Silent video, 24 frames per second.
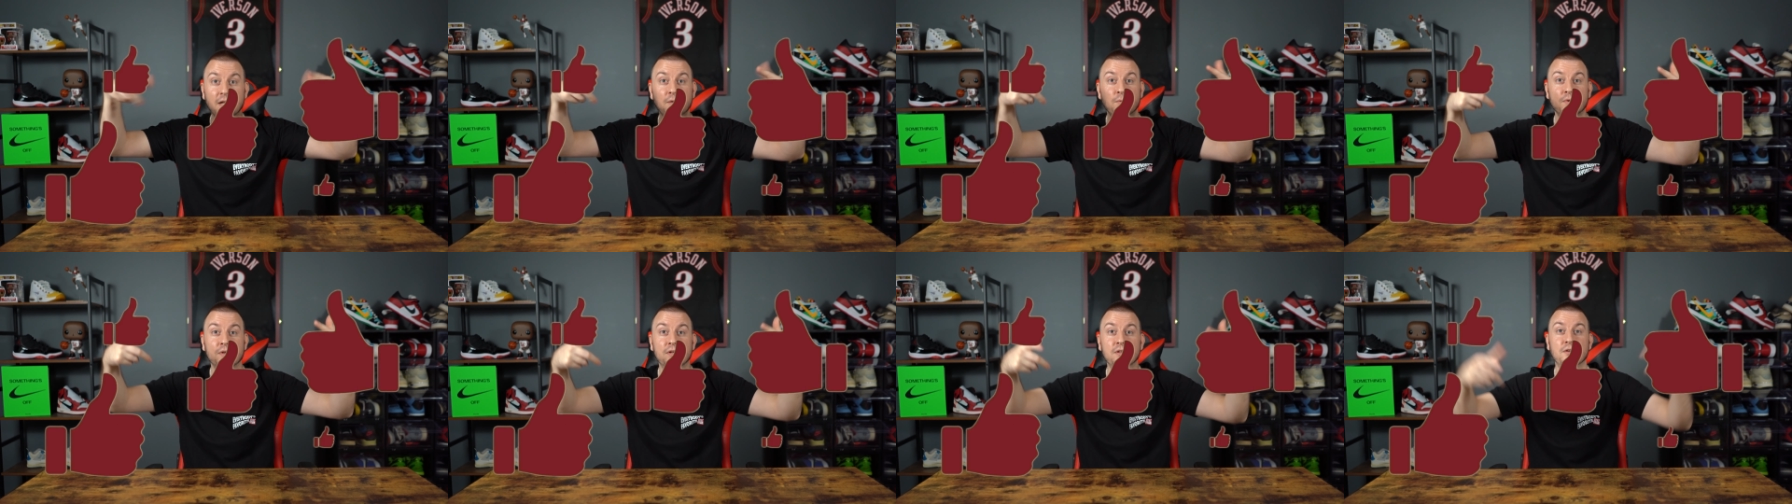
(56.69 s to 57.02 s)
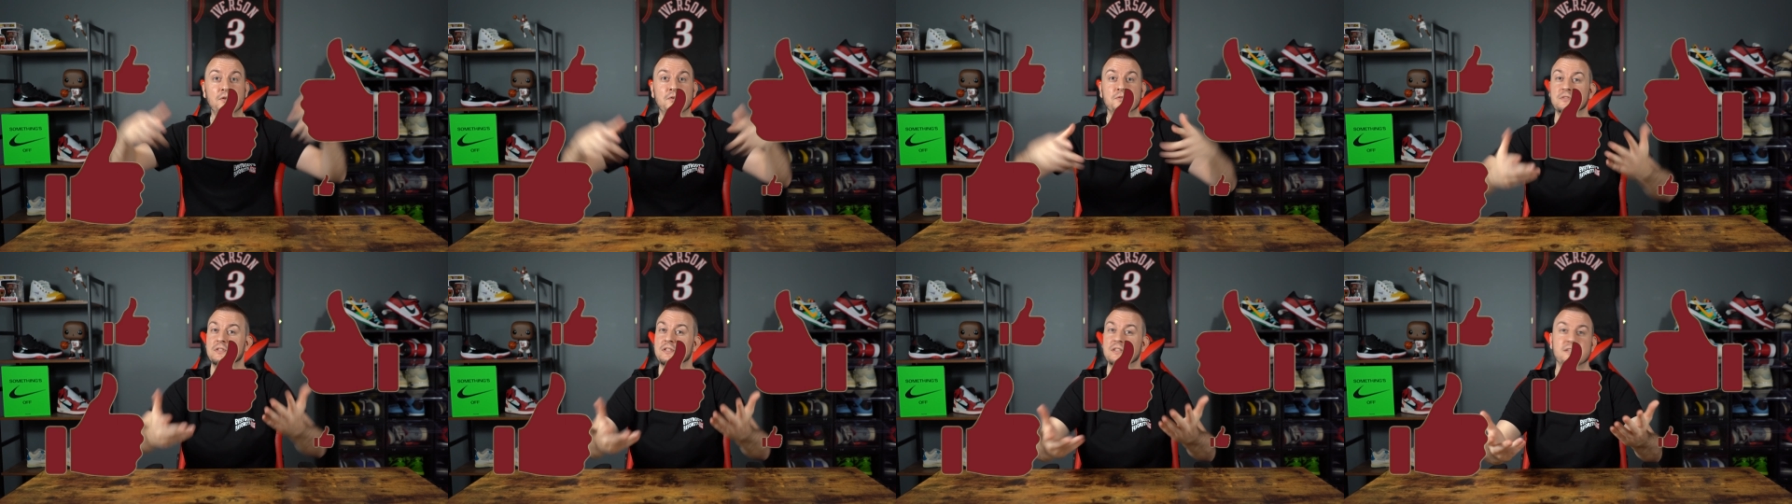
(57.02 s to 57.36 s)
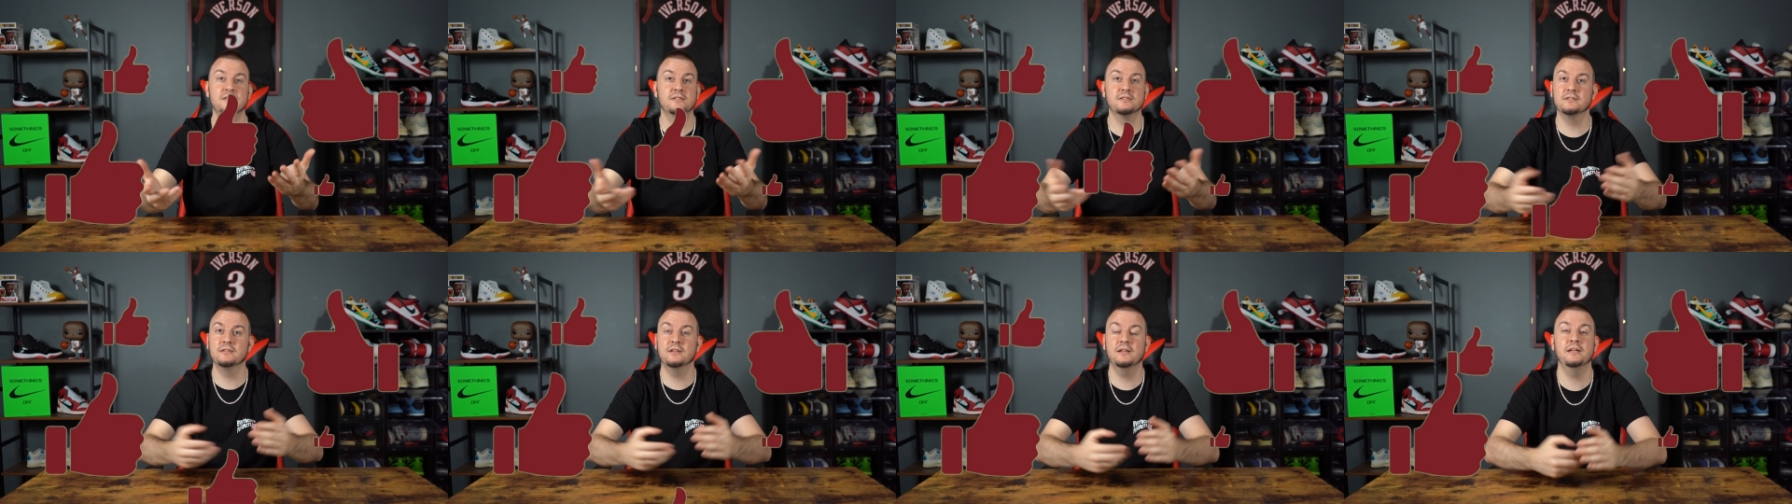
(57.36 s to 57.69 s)
like one of those and
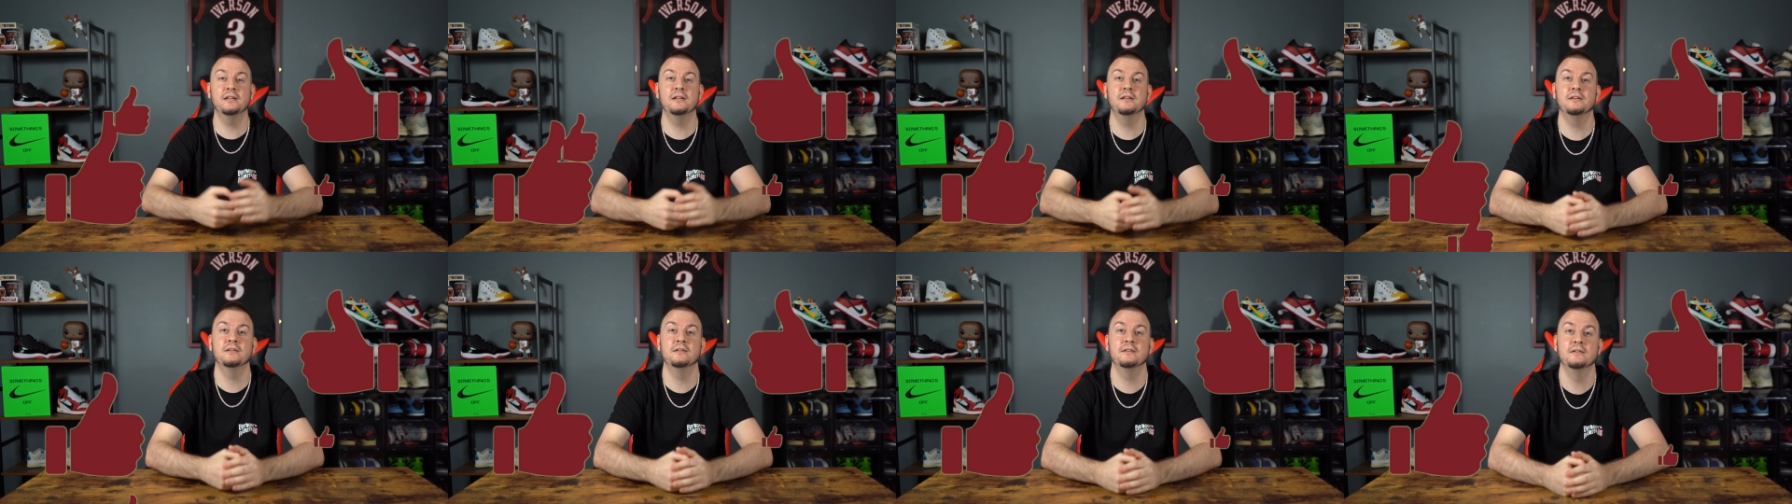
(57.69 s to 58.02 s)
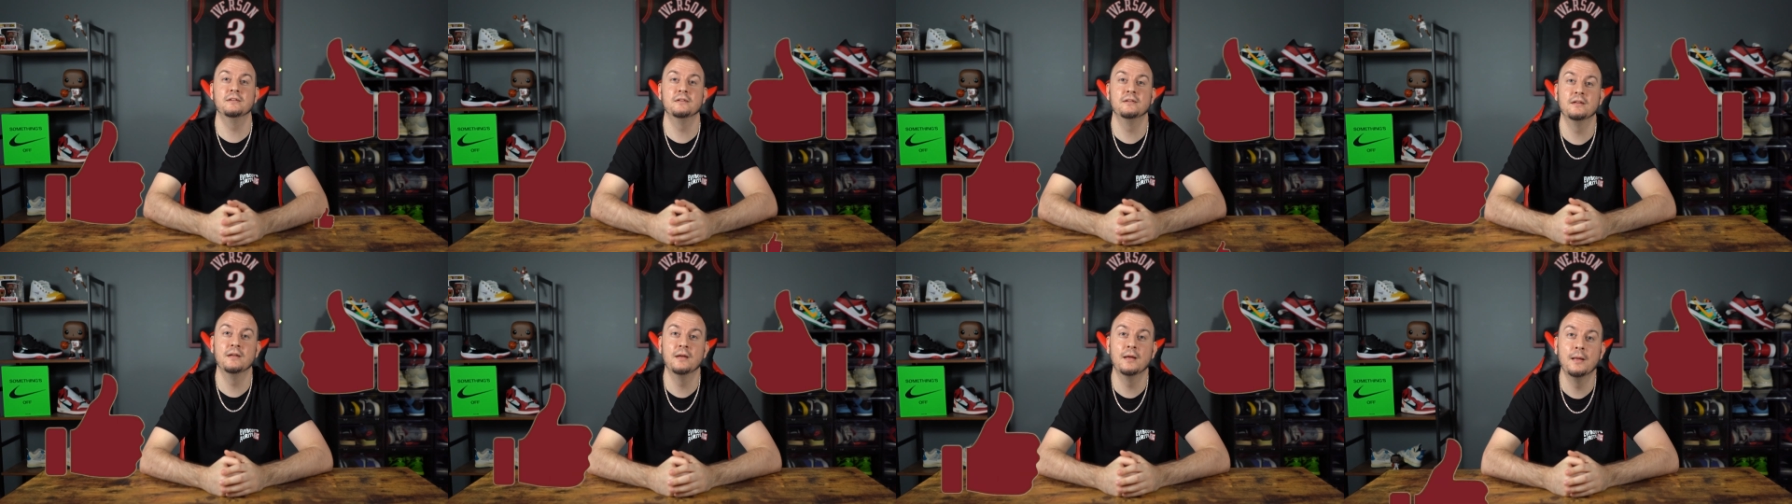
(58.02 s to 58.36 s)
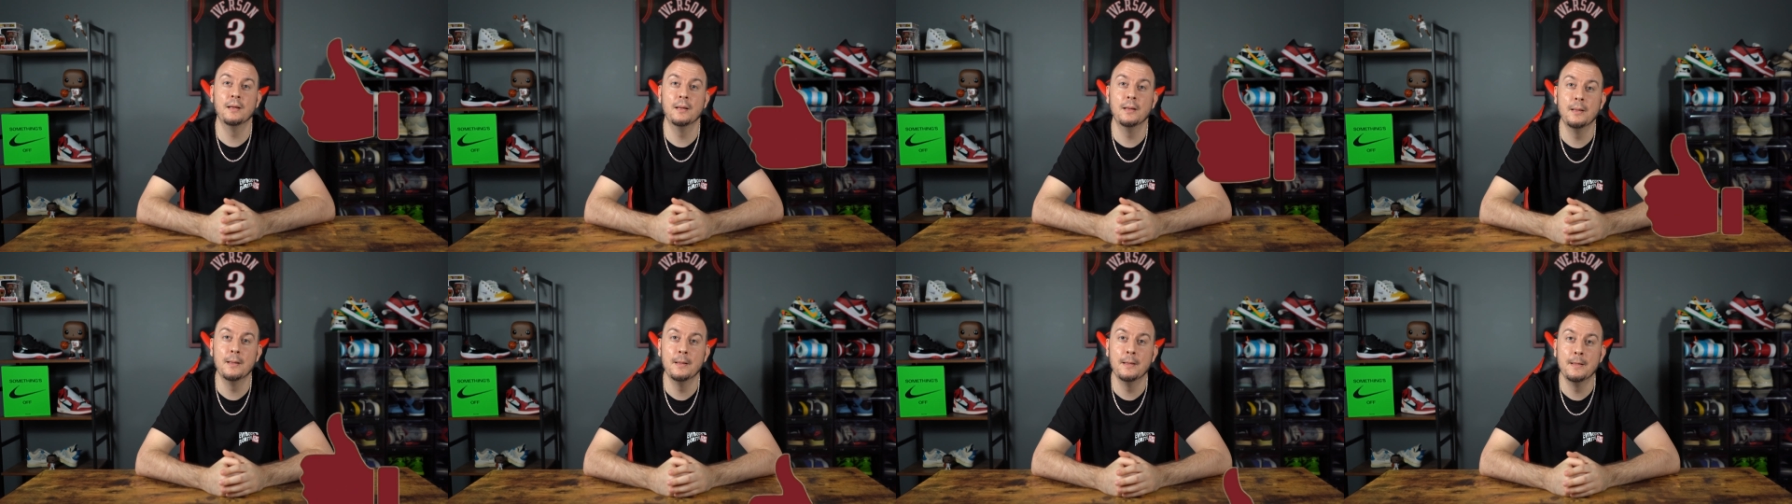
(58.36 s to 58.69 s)

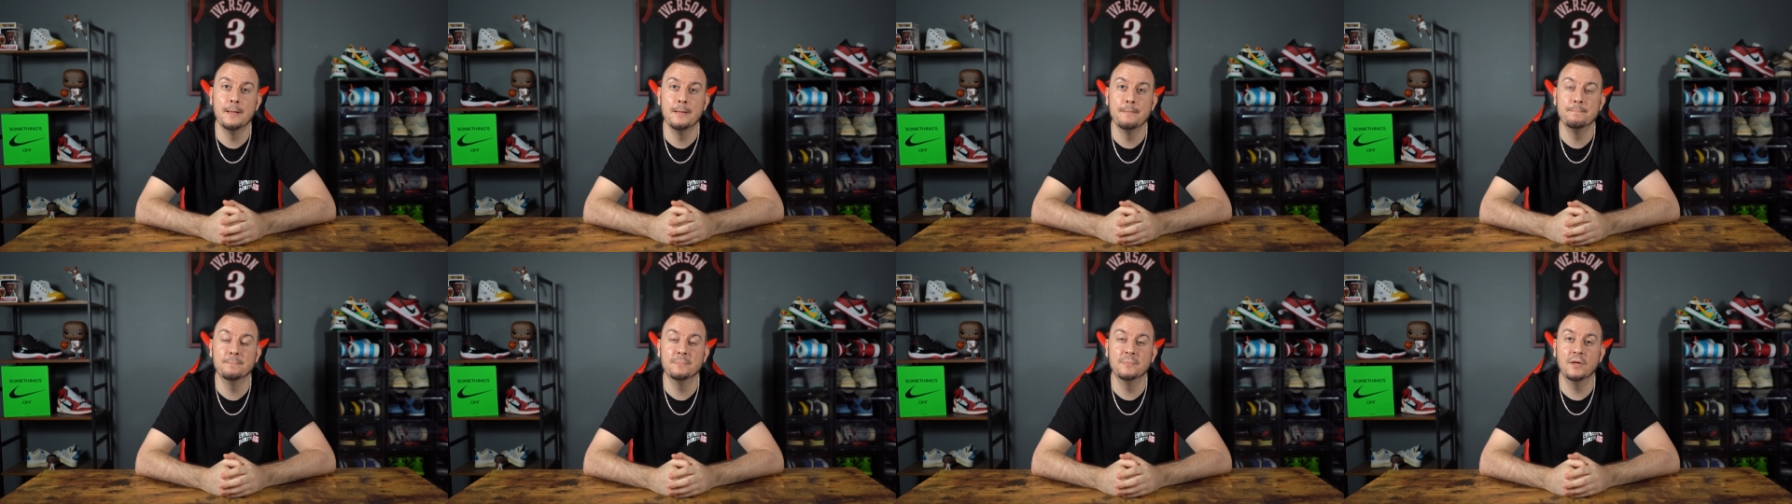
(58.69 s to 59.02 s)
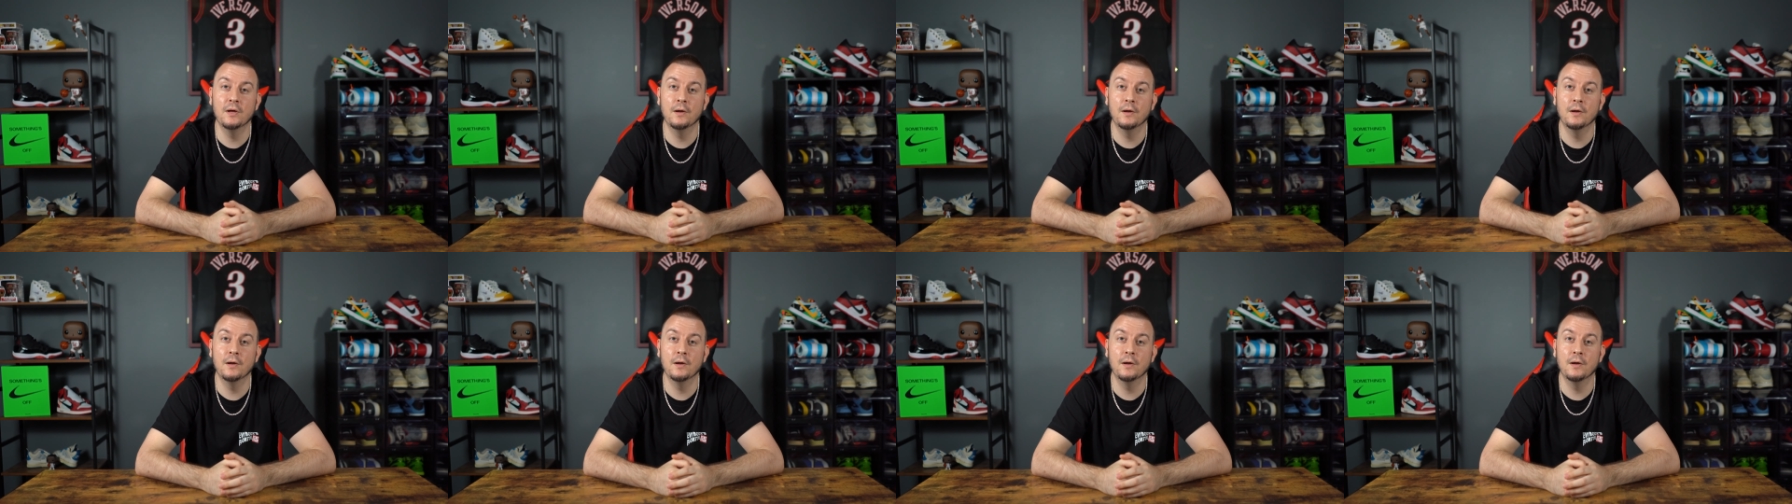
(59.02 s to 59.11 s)
just.